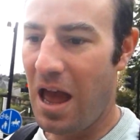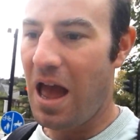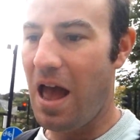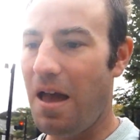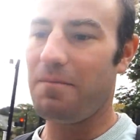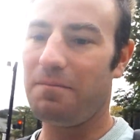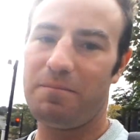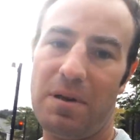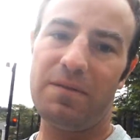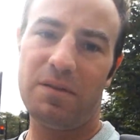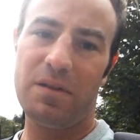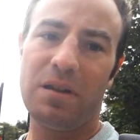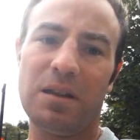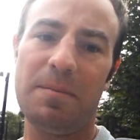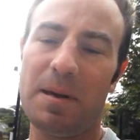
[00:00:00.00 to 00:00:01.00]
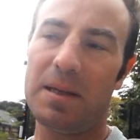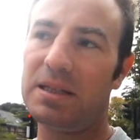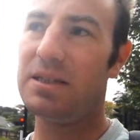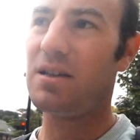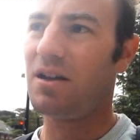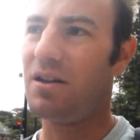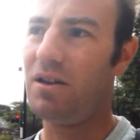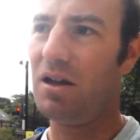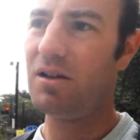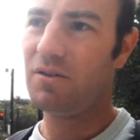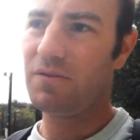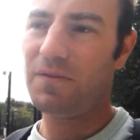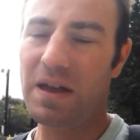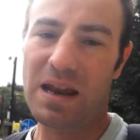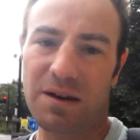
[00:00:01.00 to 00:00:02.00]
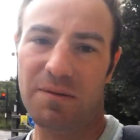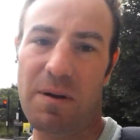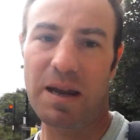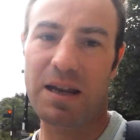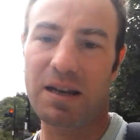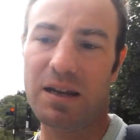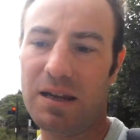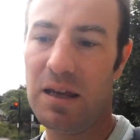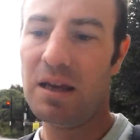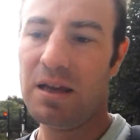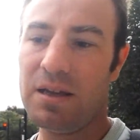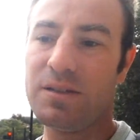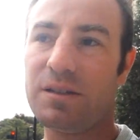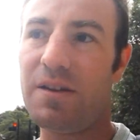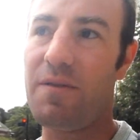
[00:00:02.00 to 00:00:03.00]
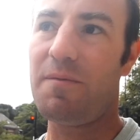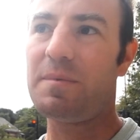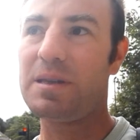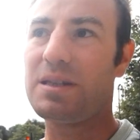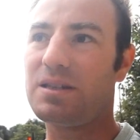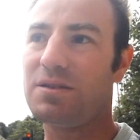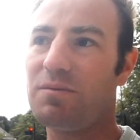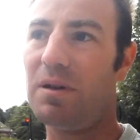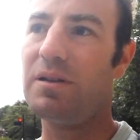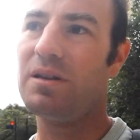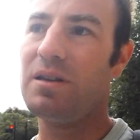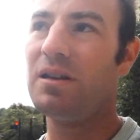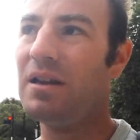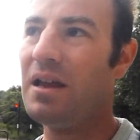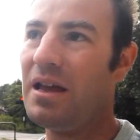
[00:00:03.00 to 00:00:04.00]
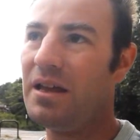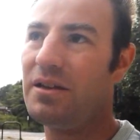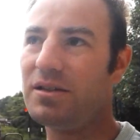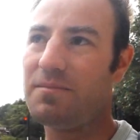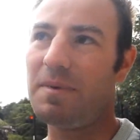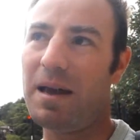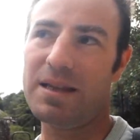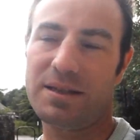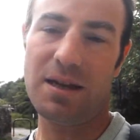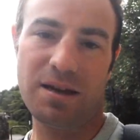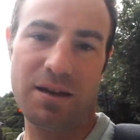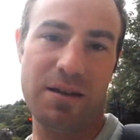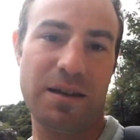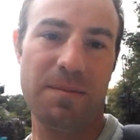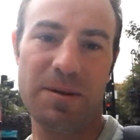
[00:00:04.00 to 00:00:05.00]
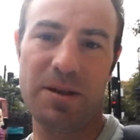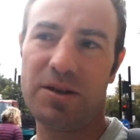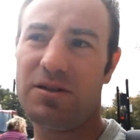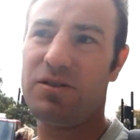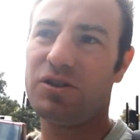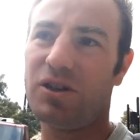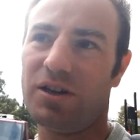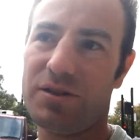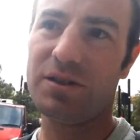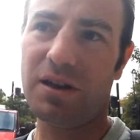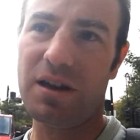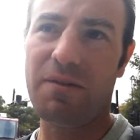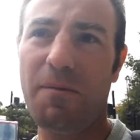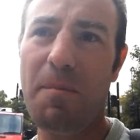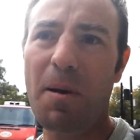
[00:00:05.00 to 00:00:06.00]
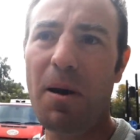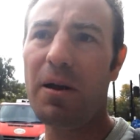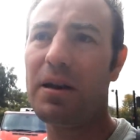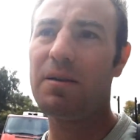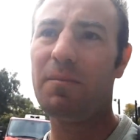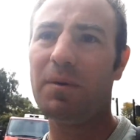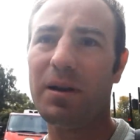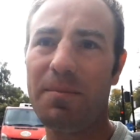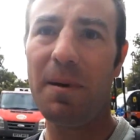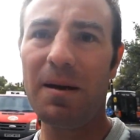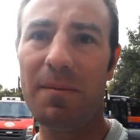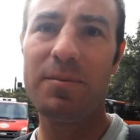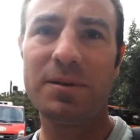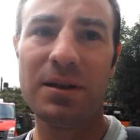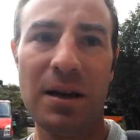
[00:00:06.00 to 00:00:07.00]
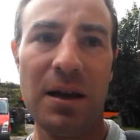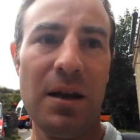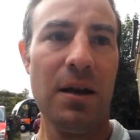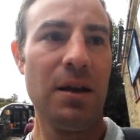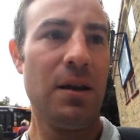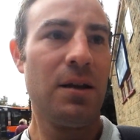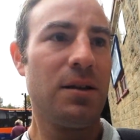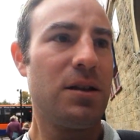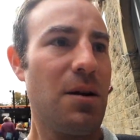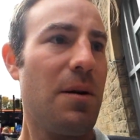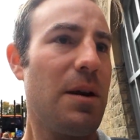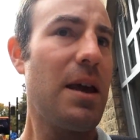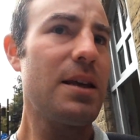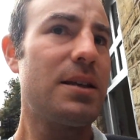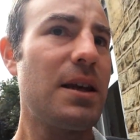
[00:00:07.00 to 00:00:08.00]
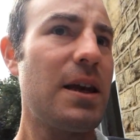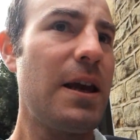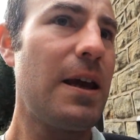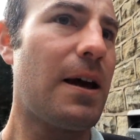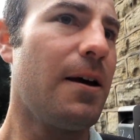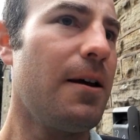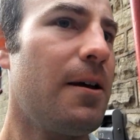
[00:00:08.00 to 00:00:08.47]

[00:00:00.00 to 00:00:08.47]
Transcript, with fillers: Um, but the buses are fairly regularly, so if I miss this one, it doesn't matter. Give me a chance to go and have a pint in one of the pubs. So we get to here.